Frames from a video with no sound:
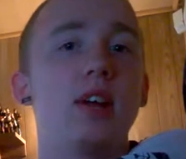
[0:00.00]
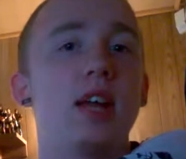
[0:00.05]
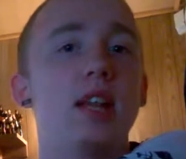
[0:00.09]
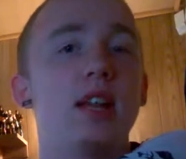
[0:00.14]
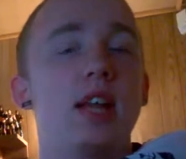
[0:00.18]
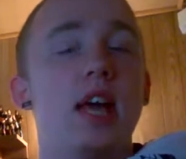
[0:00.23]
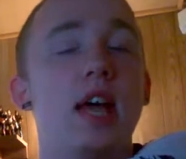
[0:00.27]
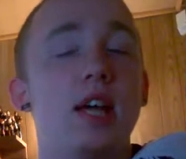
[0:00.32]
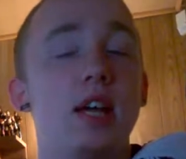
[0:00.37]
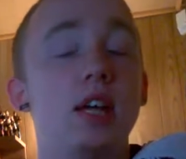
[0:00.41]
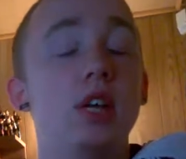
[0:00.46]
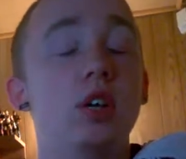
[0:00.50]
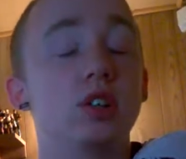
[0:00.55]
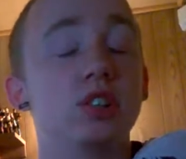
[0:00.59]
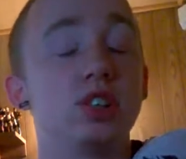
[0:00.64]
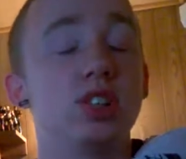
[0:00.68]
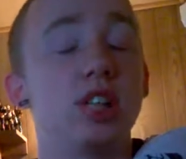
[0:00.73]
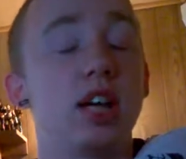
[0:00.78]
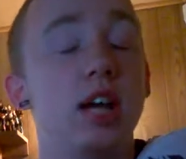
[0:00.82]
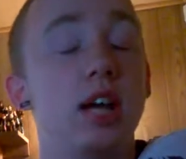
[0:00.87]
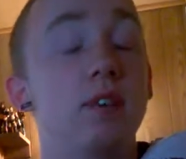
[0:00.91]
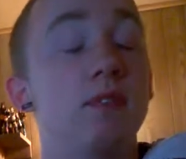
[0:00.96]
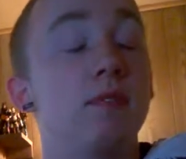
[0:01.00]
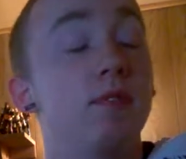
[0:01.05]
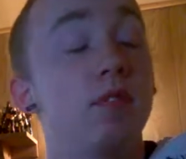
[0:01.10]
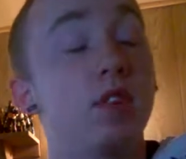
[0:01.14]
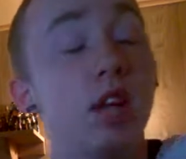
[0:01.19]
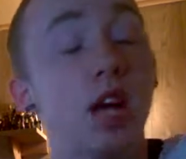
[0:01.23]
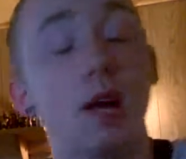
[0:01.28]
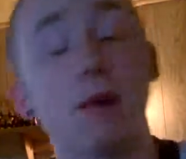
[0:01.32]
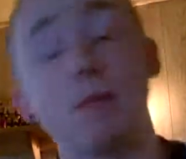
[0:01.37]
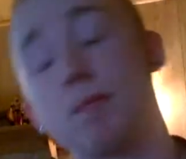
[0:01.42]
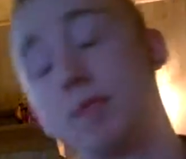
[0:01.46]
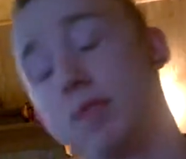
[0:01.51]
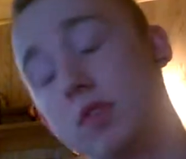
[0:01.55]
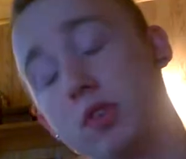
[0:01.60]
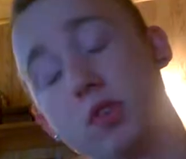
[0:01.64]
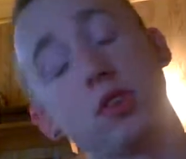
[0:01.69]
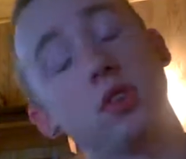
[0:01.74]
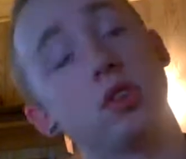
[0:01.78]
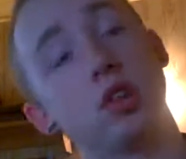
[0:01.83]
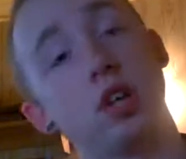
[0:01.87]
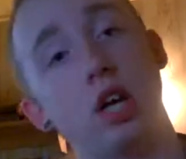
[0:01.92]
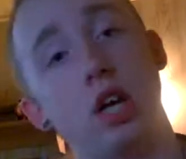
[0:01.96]
and that he'll say, yeah,
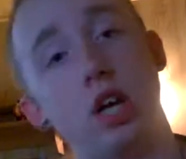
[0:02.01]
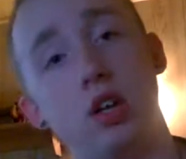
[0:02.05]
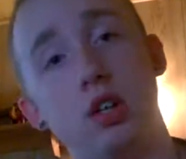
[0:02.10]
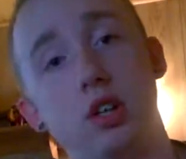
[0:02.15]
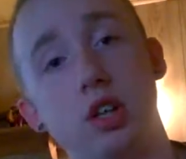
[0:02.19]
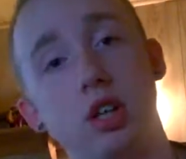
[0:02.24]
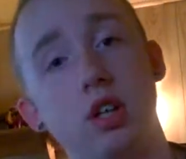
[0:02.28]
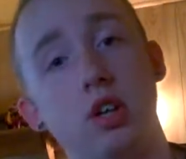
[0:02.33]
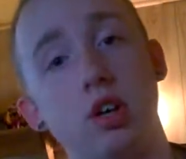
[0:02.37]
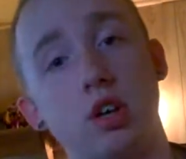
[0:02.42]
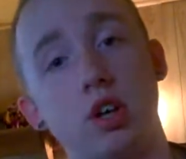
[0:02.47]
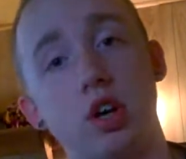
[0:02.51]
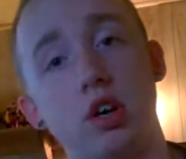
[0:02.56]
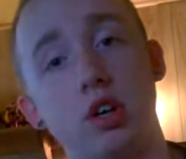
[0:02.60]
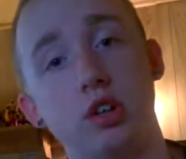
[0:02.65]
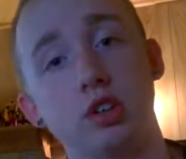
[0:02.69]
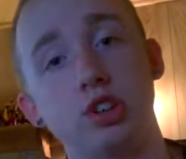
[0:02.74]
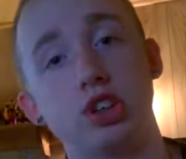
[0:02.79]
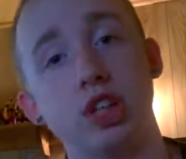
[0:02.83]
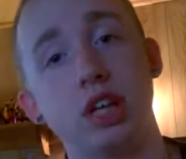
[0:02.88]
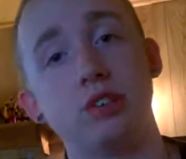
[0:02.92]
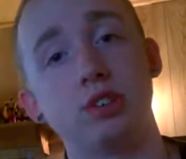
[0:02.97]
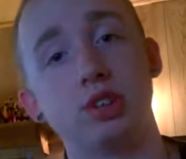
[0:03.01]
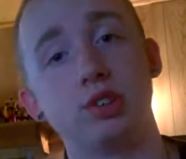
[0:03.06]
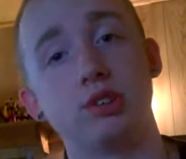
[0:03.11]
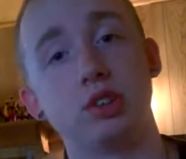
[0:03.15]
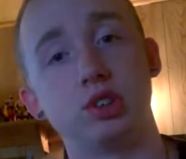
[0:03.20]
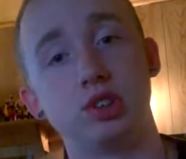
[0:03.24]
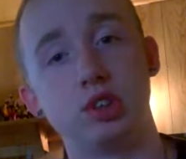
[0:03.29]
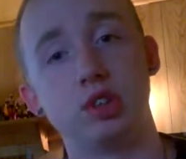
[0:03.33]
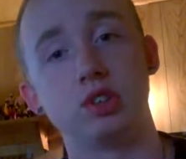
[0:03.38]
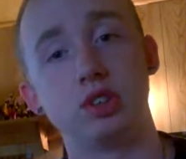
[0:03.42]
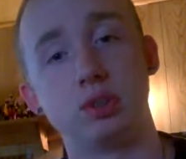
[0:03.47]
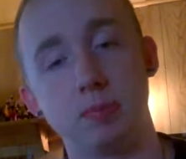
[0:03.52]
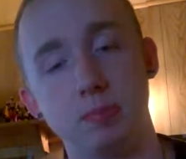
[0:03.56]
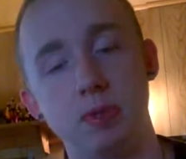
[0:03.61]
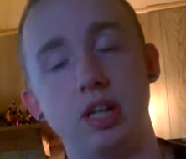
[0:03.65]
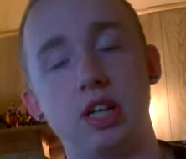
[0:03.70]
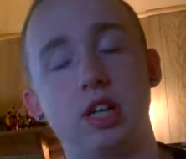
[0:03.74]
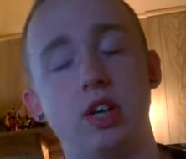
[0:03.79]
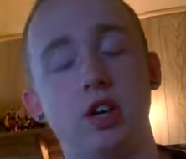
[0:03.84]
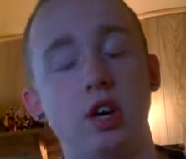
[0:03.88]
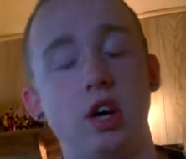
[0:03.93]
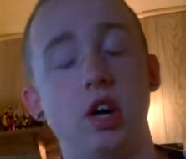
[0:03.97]
the Intercontinental Championship deserves to be
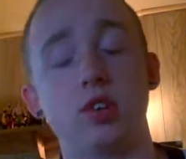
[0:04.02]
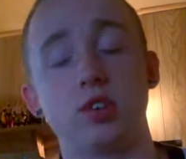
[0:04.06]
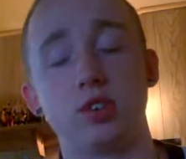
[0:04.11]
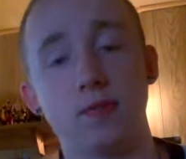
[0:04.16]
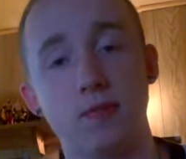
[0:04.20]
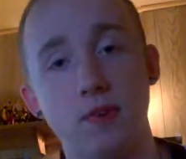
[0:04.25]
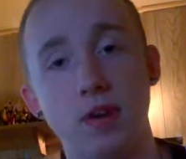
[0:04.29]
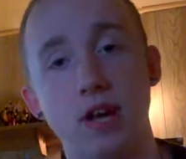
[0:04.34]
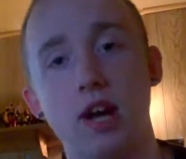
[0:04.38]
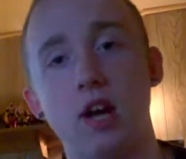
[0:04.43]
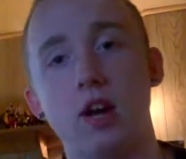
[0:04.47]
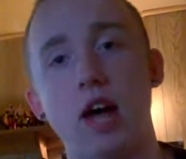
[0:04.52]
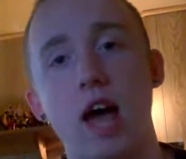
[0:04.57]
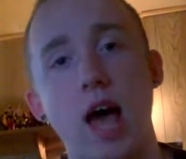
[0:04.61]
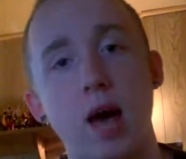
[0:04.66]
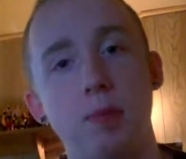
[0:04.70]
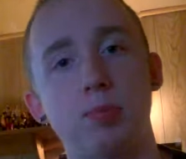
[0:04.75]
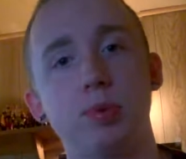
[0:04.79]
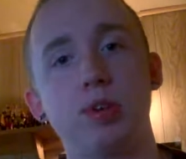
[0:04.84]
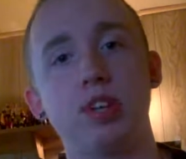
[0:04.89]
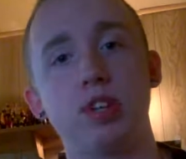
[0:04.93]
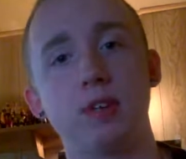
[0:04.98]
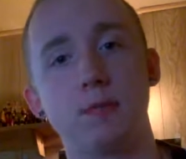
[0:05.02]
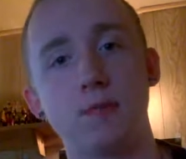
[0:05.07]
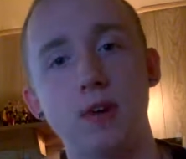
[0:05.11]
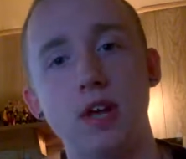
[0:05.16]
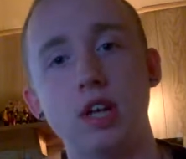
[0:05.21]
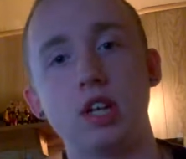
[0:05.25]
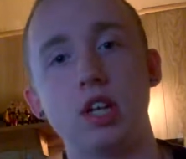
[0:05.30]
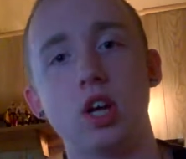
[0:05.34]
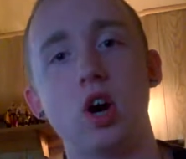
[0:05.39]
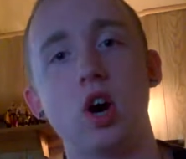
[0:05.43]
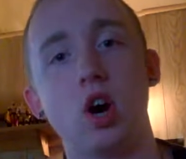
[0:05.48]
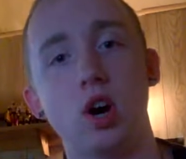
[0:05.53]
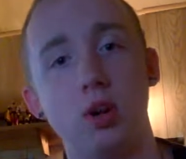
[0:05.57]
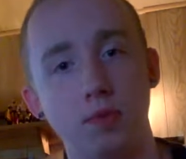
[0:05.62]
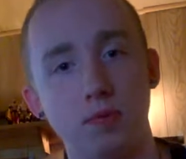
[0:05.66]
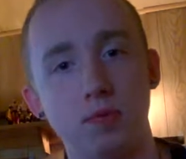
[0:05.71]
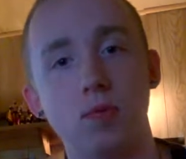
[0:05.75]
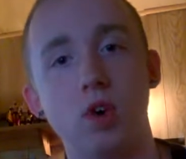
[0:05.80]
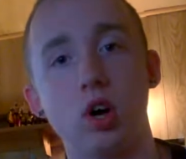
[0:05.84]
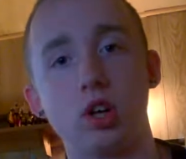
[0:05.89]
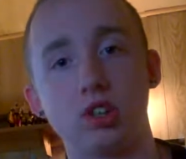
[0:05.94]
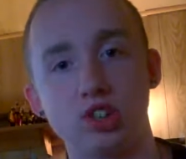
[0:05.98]
here, and I'll happily defend it on
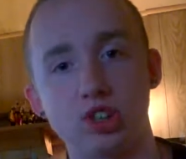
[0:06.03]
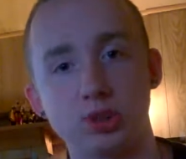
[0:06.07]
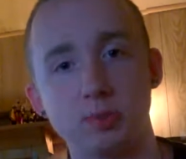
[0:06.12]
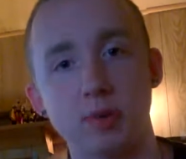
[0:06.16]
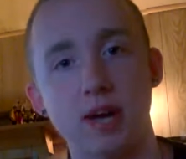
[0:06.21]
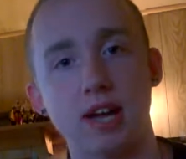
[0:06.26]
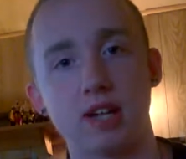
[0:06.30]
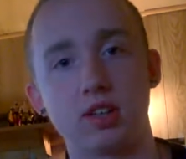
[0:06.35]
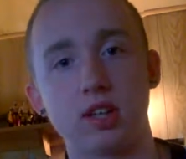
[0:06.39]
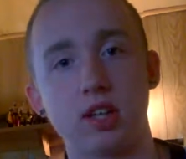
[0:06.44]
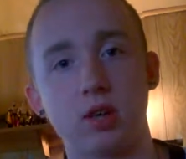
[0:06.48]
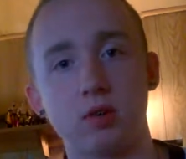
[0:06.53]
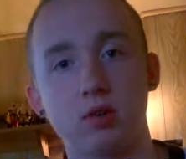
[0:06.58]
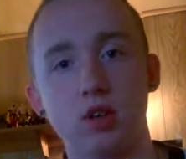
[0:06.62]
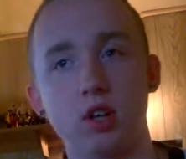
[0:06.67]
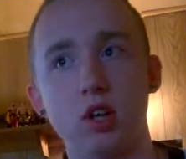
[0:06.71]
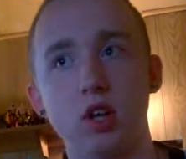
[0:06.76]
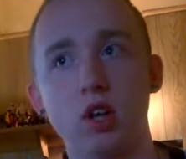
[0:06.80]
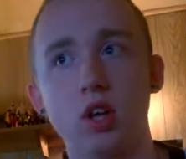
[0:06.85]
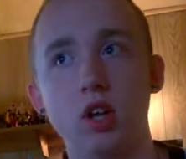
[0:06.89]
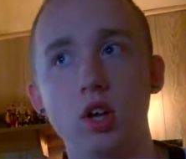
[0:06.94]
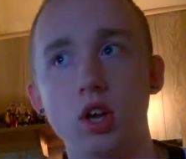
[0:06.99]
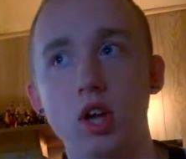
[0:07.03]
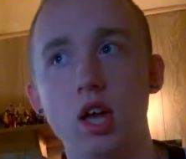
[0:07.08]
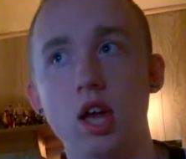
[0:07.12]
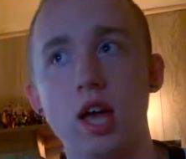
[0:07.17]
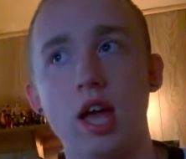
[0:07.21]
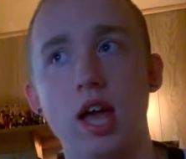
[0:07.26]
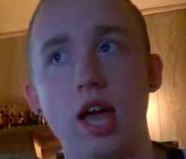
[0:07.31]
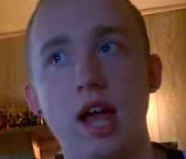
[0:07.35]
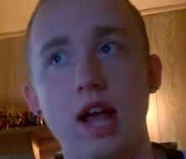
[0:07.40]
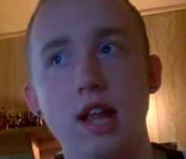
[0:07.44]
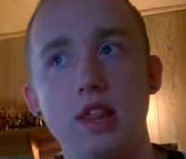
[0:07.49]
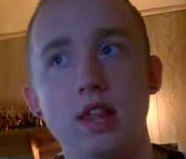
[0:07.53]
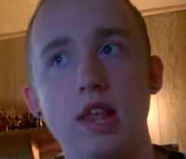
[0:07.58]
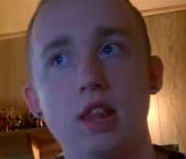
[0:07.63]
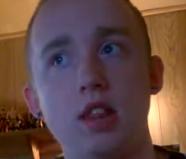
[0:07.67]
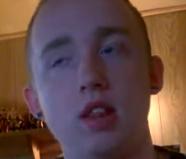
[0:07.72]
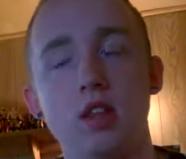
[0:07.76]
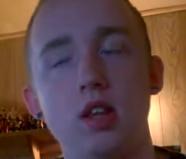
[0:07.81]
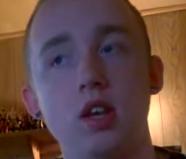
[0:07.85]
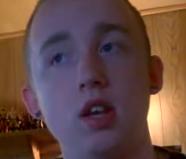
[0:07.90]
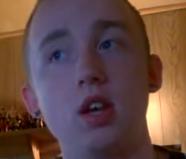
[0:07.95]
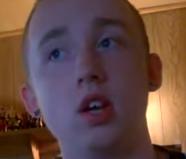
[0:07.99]
SmackDown. And
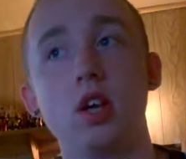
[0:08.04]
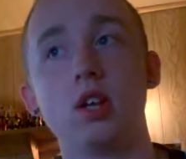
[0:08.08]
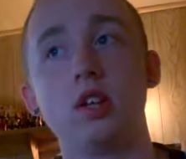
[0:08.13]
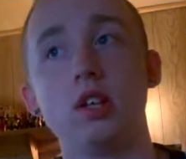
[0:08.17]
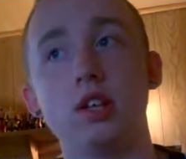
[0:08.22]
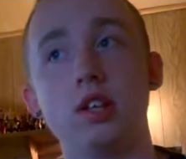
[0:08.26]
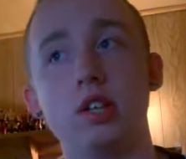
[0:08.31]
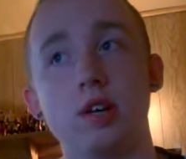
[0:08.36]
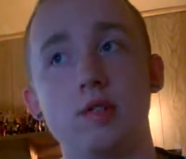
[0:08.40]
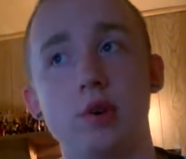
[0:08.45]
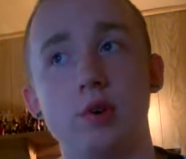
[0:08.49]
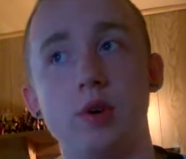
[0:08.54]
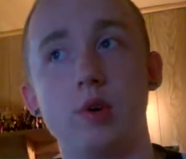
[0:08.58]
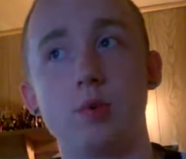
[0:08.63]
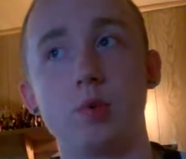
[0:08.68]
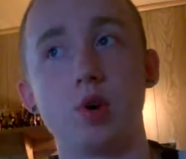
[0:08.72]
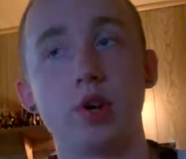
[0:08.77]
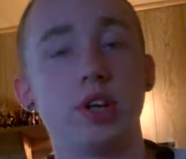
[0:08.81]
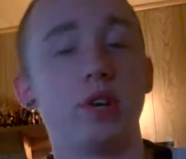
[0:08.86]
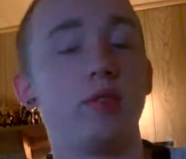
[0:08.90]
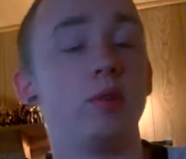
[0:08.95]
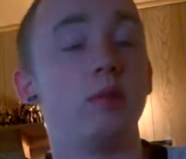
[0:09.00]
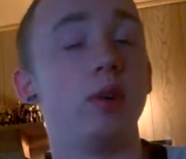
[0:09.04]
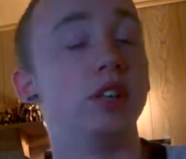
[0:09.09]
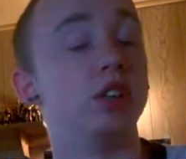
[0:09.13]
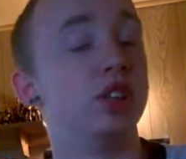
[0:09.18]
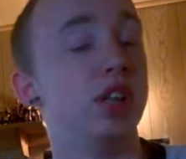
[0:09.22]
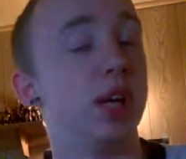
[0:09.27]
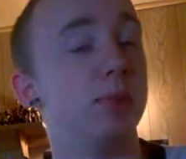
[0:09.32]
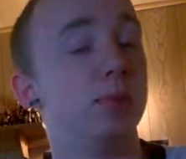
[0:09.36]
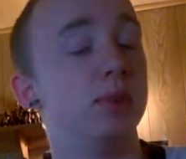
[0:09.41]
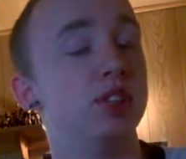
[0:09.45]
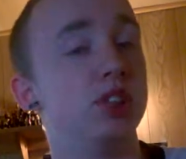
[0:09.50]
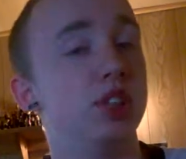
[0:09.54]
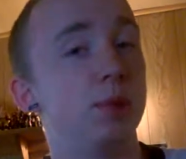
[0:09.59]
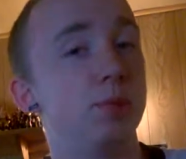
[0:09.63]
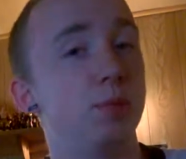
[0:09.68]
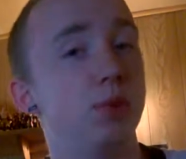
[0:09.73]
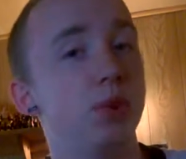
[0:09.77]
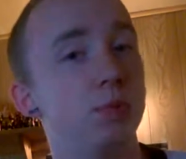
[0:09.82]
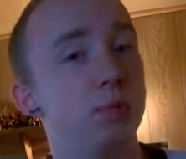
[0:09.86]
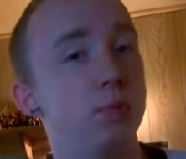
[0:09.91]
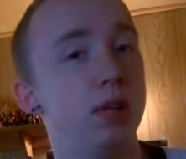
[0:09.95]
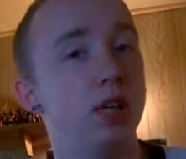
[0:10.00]
then the WWE World Heavyweight Championship
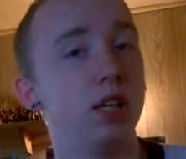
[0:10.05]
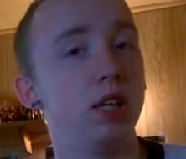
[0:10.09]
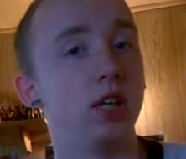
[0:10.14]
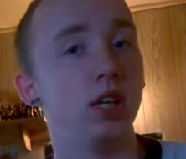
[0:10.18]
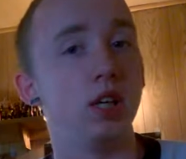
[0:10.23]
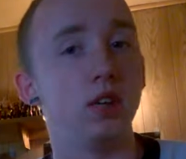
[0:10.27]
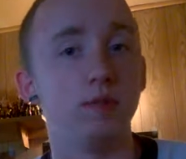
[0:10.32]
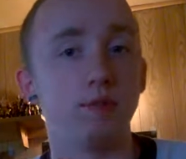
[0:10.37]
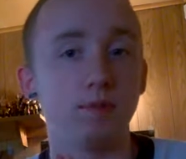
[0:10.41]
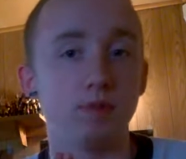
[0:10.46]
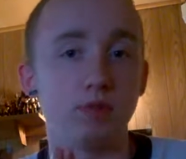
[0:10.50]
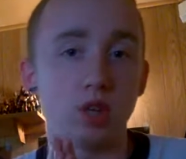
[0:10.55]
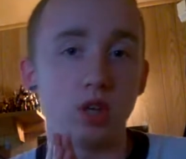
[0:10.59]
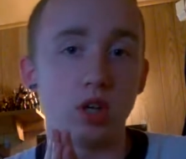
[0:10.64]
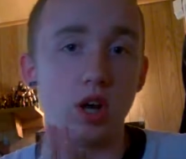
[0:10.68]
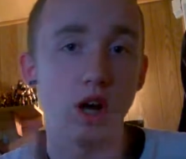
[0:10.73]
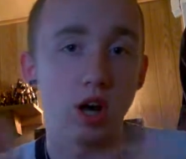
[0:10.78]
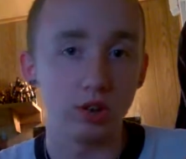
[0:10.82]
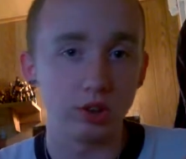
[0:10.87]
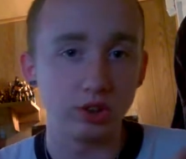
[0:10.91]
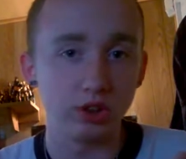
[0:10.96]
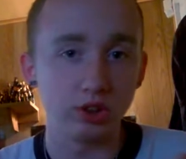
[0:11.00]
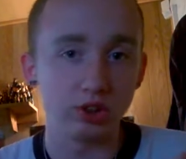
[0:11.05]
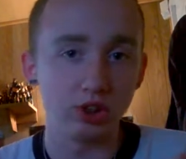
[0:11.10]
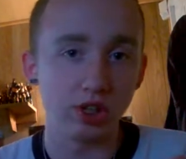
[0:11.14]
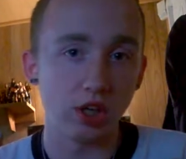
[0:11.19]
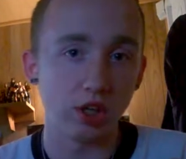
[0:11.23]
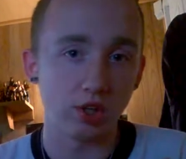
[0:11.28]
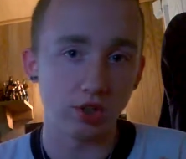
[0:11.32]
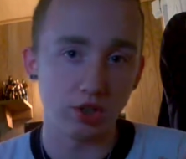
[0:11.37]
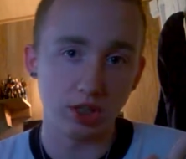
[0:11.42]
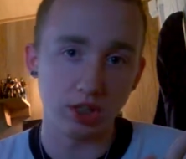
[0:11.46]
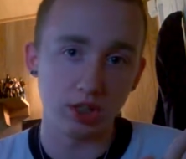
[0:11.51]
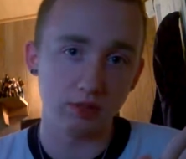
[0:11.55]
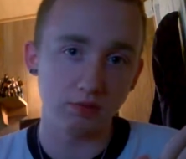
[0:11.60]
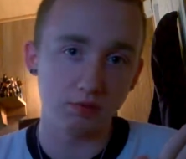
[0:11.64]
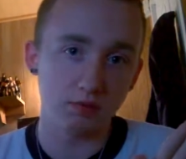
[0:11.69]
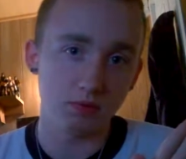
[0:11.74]
would be unconsolidated.